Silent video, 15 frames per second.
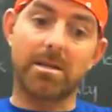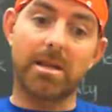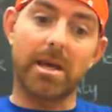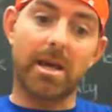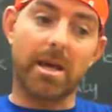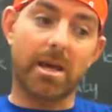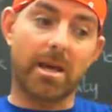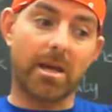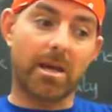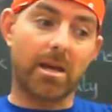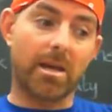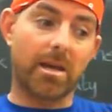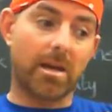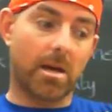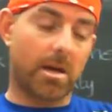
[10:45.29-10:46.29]

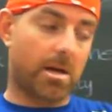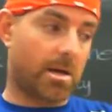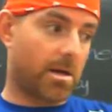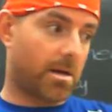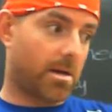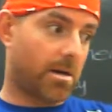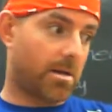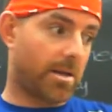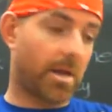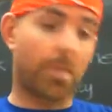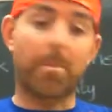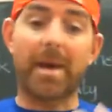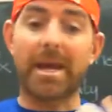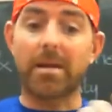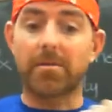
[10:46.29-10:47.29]
they are
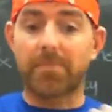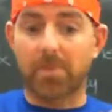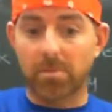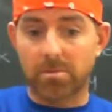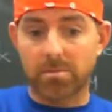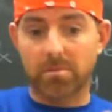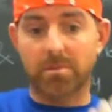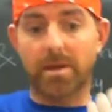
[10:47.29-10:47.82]
painful.